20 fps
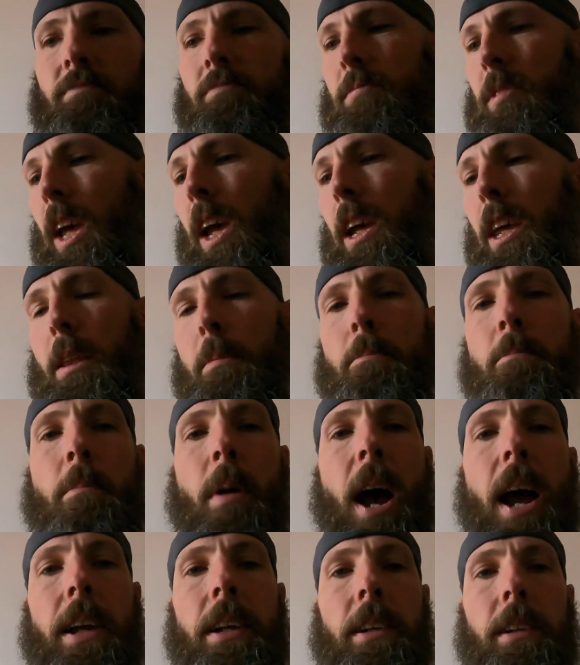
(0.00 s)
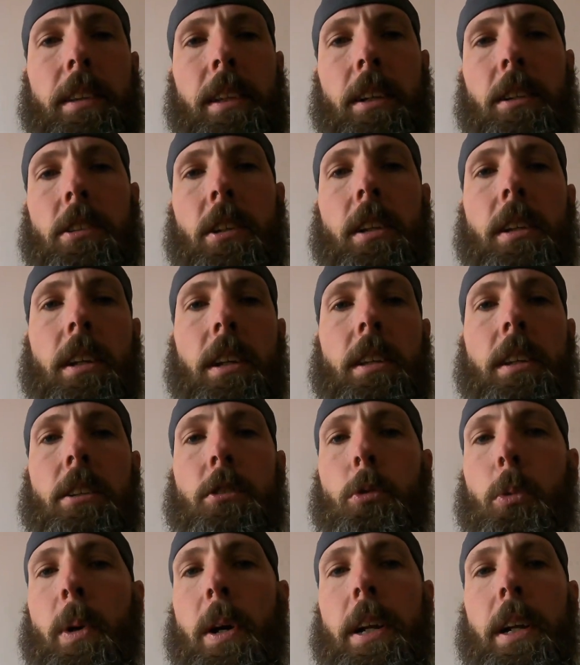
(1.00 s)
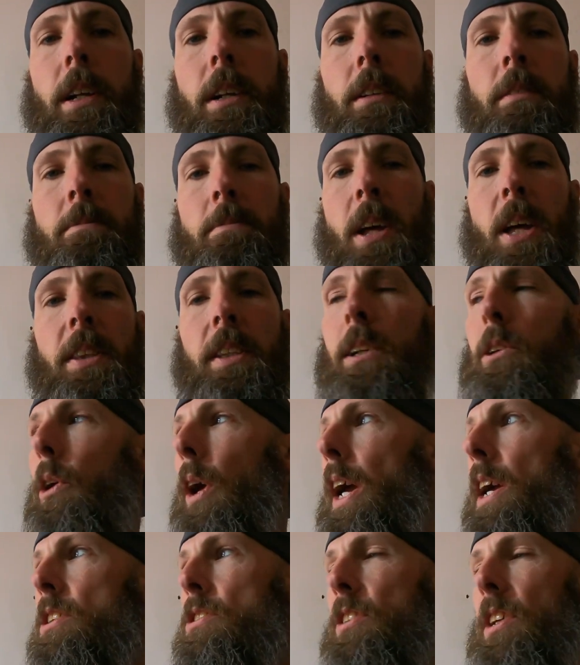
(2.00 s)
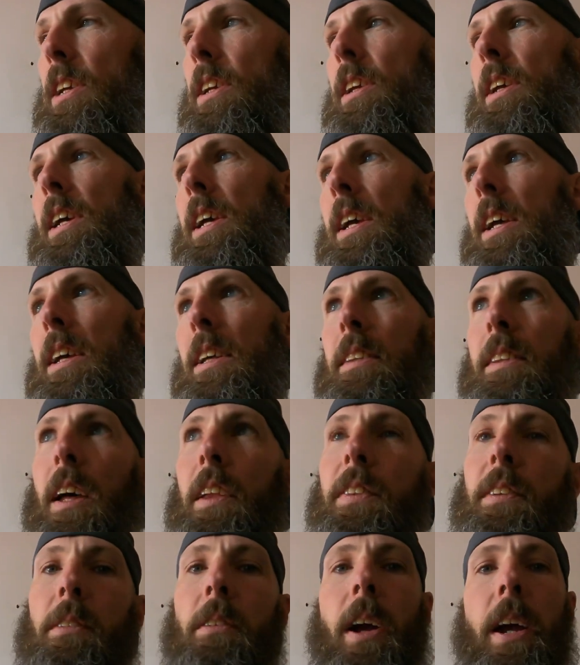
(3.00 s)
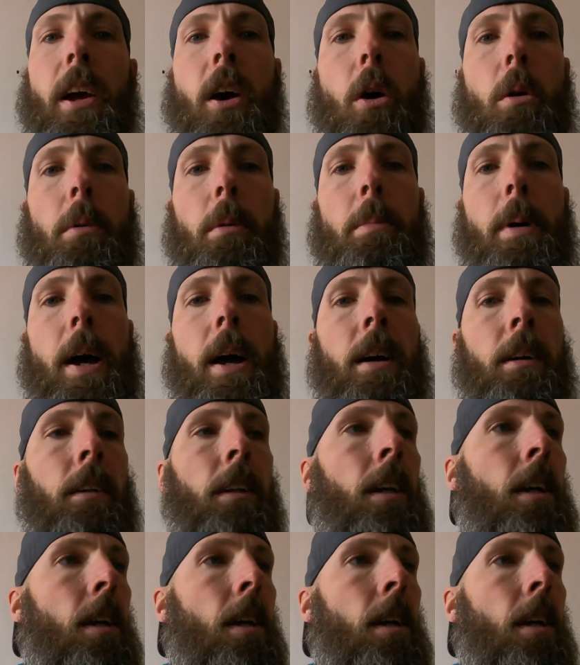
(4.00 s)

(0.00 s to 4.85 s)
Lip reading: tell you the minor things I did this winter. Nothing crazy, nothing to write home about.